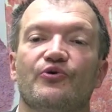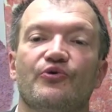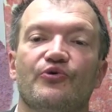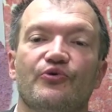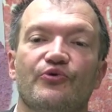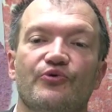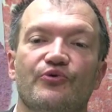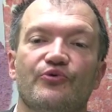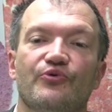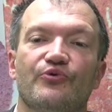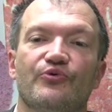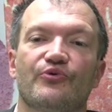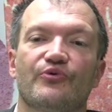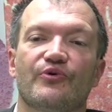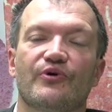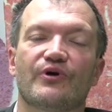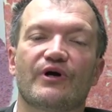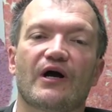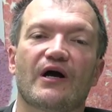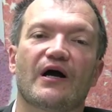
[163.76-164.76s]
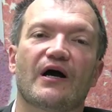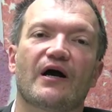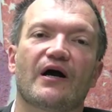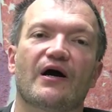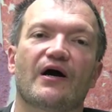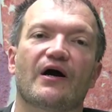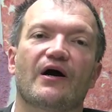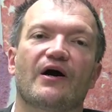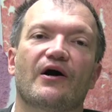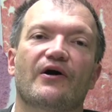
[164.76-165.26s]
who
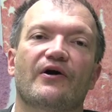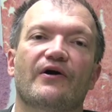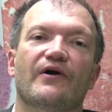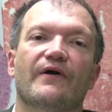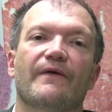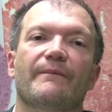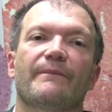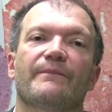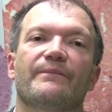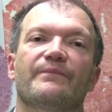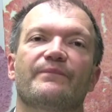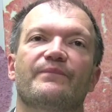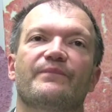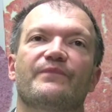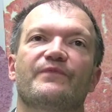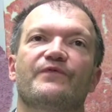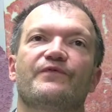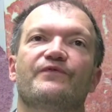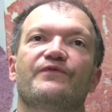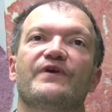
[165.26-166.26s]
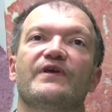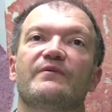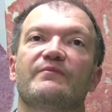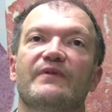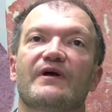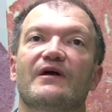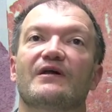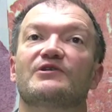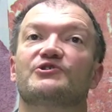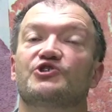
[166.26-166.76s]
are
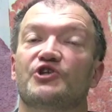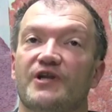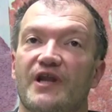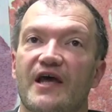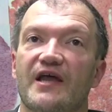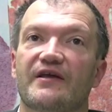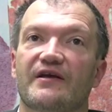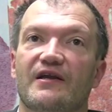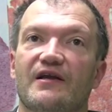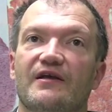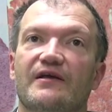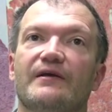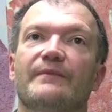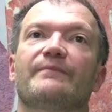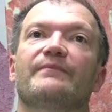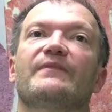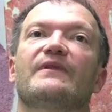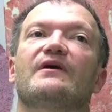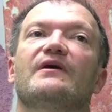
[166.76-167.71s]
female genetically,